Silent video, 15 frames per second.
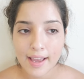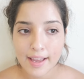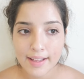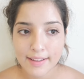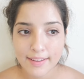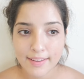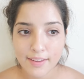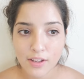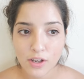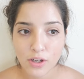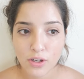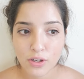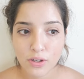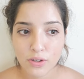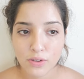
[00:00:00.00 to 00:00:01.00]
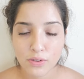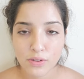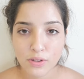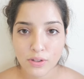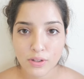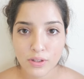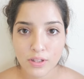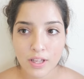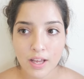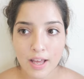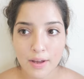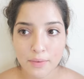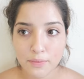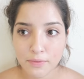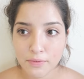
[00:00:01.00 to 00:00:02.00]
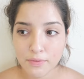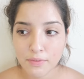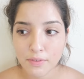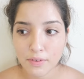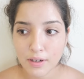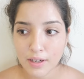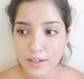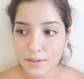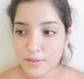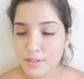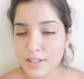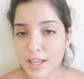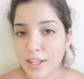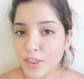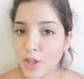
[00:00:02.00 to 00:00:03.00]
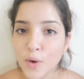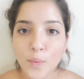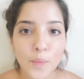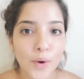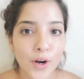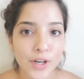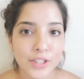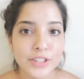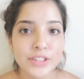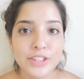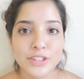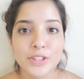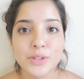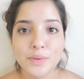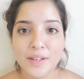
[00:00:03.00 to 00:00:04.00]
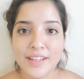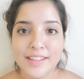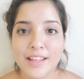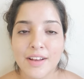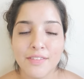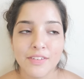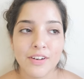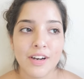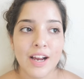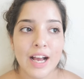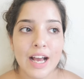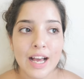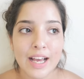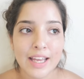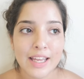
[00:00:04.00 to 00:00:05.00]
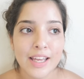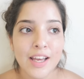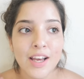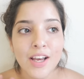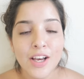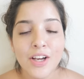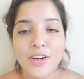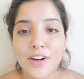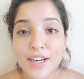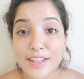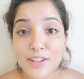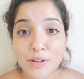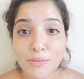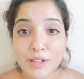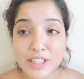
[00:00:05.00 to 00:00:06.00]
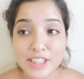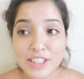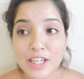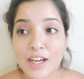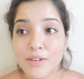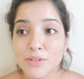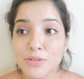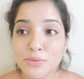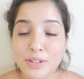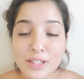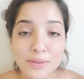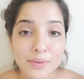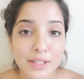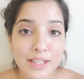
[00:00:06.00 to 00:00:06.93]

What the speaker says: and so that it was like the worst 2 weeks ever. I cried so much that I was really,